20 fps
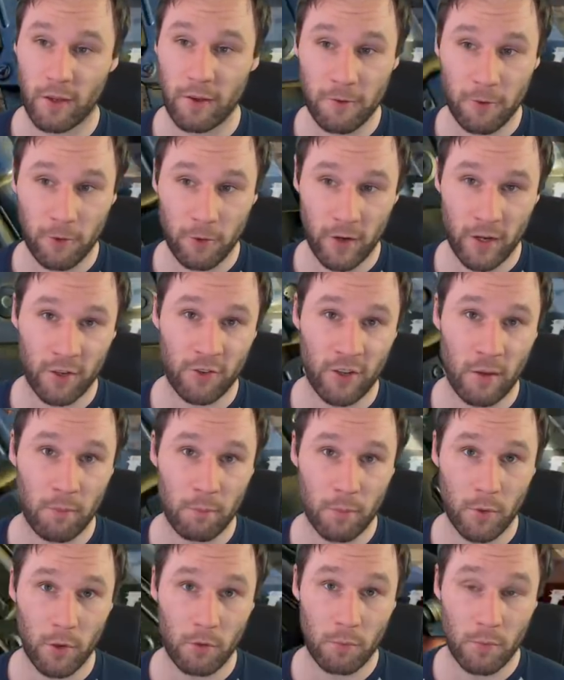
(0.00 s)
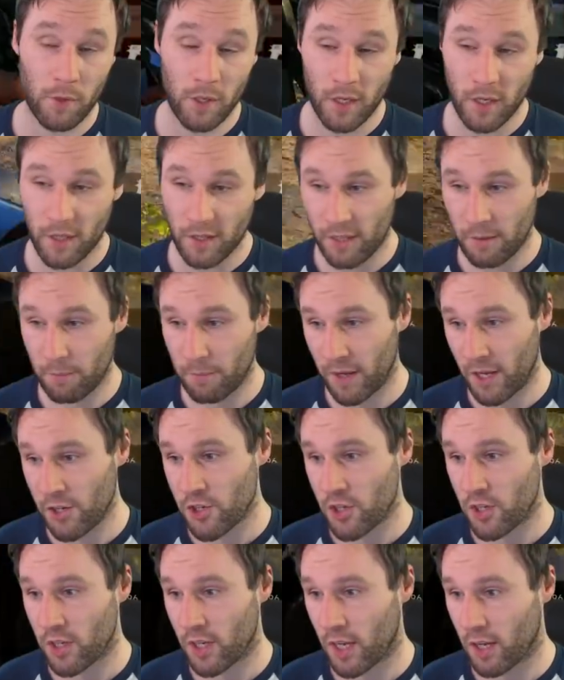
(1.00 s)
For example, they
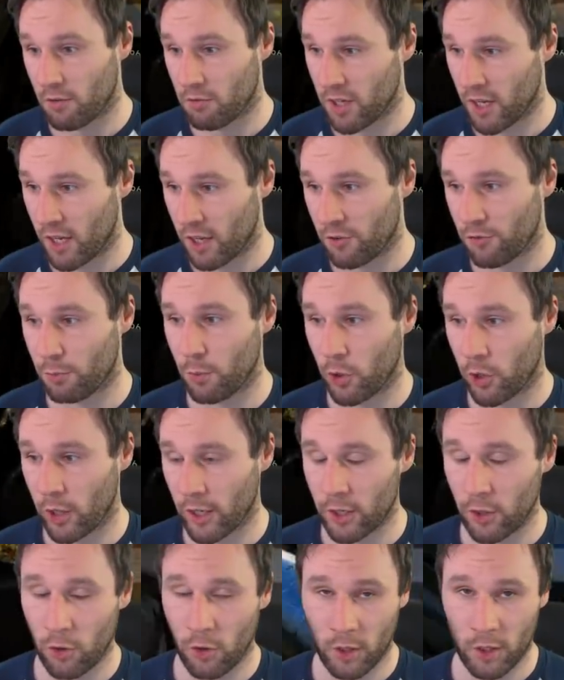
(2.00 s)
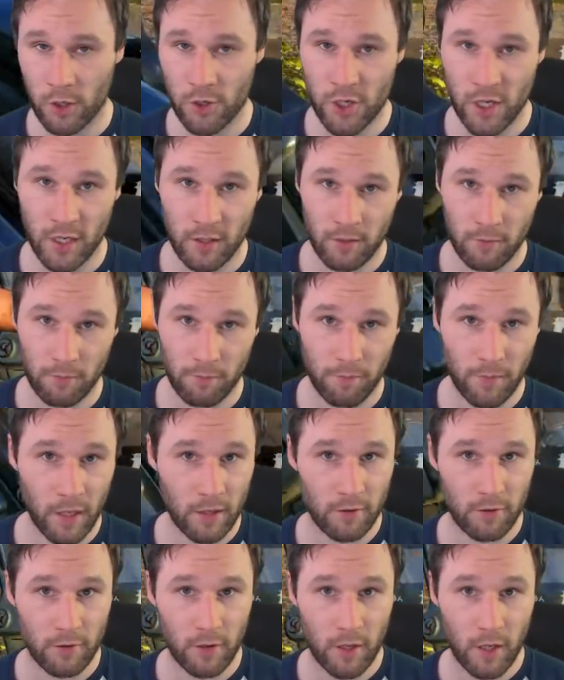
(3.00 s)
mentioned that, yes, we're acknowledging
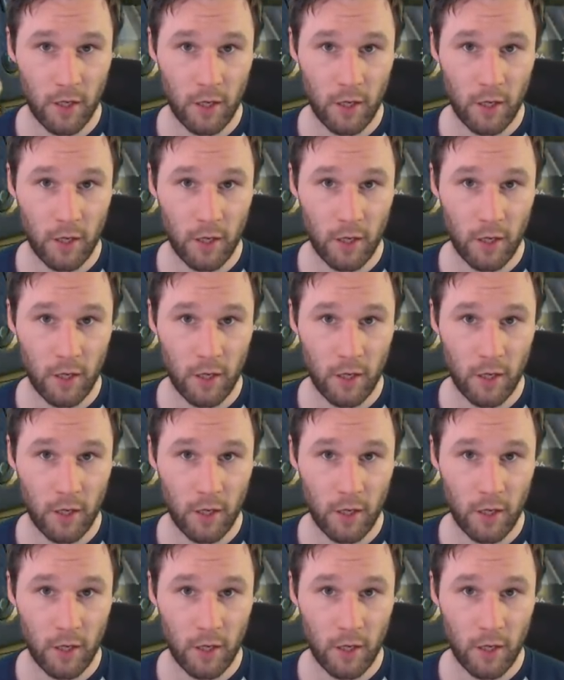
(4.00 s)
that